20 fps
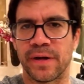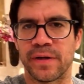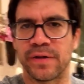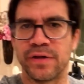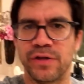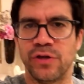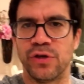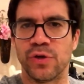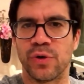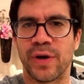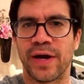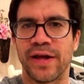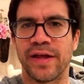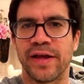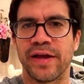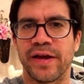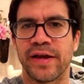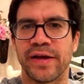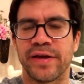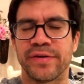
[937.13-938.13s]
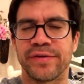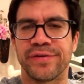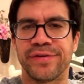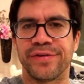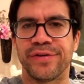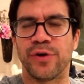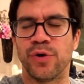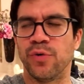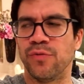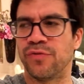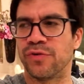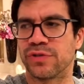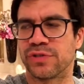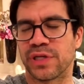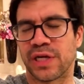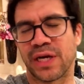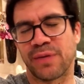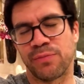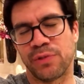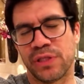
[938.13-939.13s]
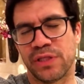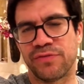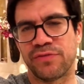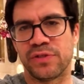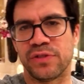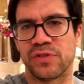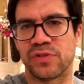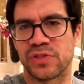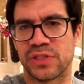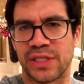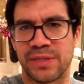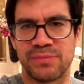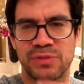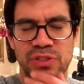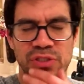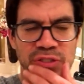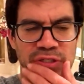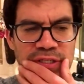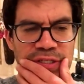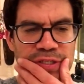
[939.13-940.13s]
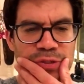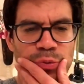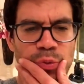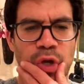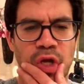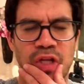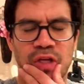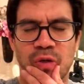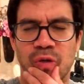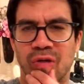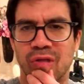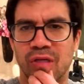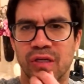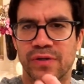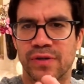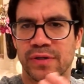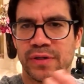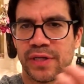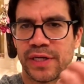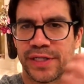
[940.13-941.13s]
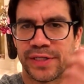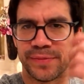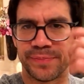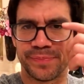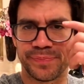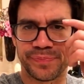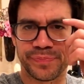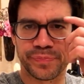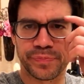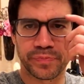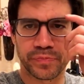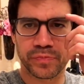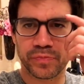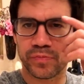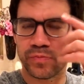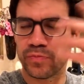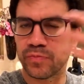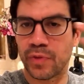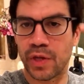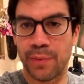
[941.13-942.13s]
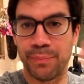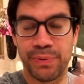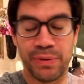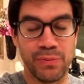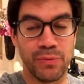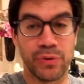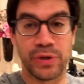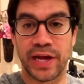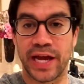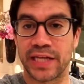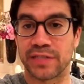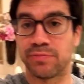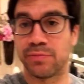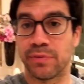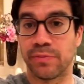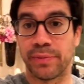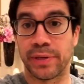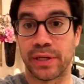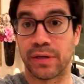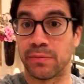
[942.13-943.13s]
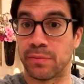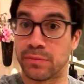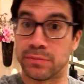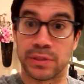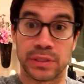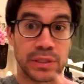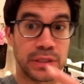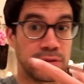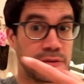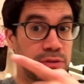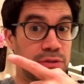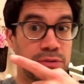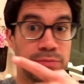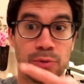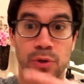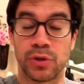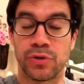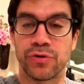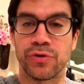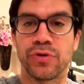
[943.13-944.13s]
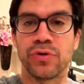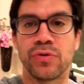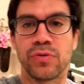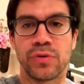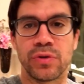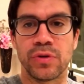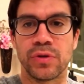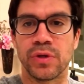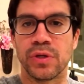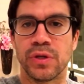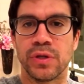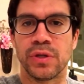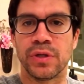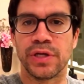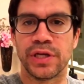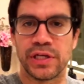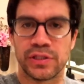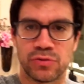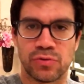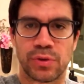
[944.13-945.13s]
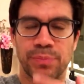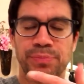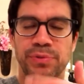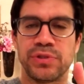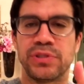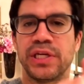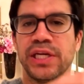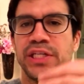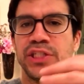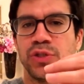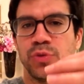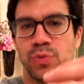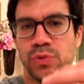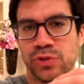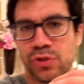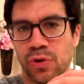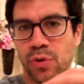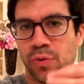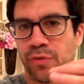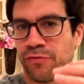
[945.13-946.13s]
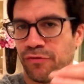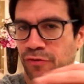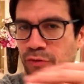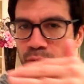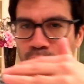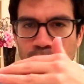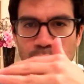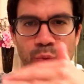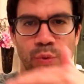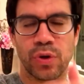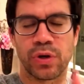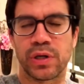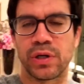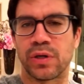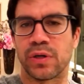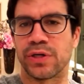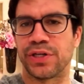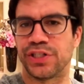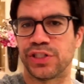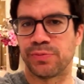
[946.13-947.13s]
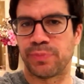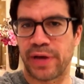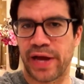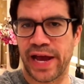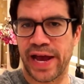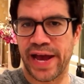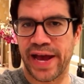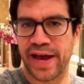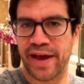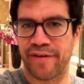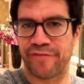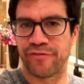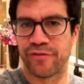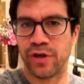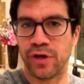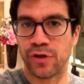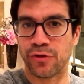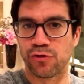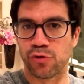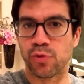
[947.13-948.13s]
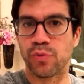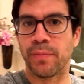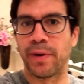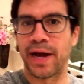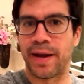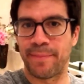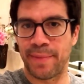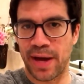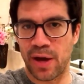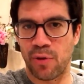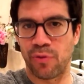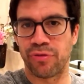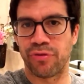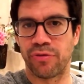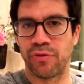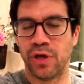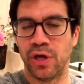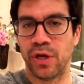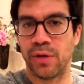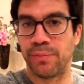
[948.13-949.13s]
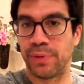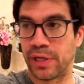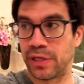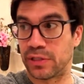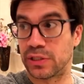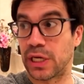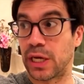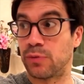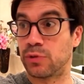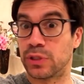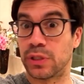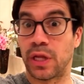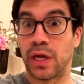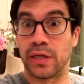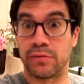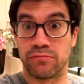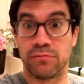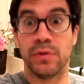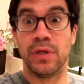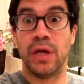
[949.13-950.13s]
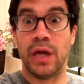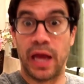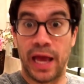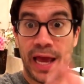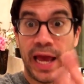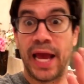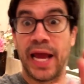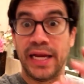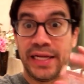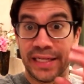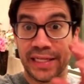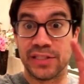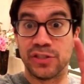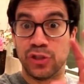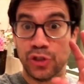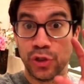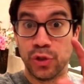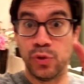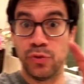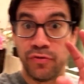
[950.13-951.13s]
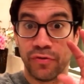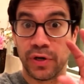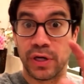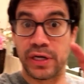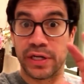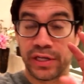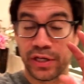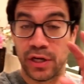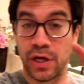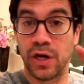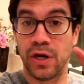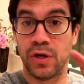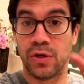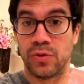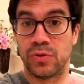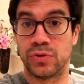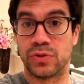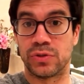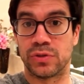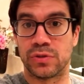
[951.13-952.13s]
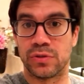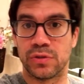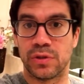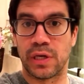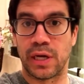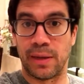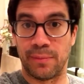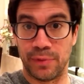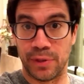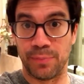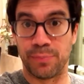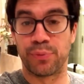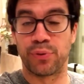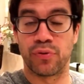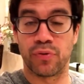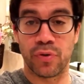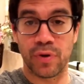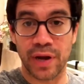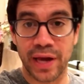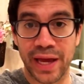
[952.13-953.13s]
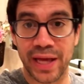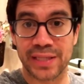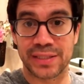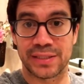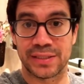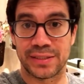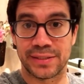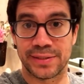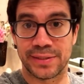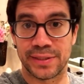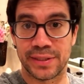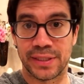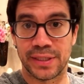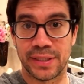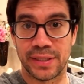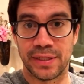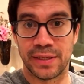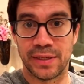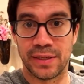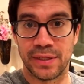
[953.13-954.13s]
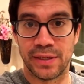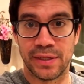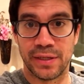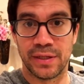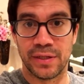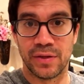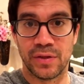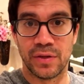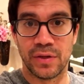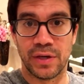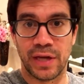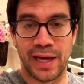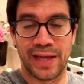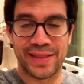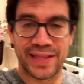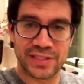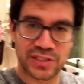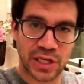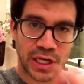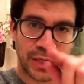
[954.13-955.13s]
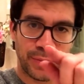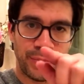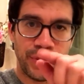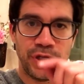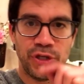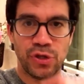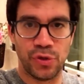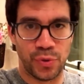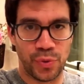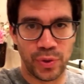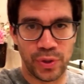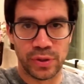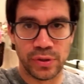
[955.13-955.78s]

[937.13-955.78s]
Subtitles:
You know, over time, we lived in the same city in Raleigh, North Carolina. People would ask me about him. I'm like, that's a smart dude. His reputation was going forward, working on his behalf through my mouth, because I was like, hey, this dude fucking knows. I'm impressed. And that's got to be you.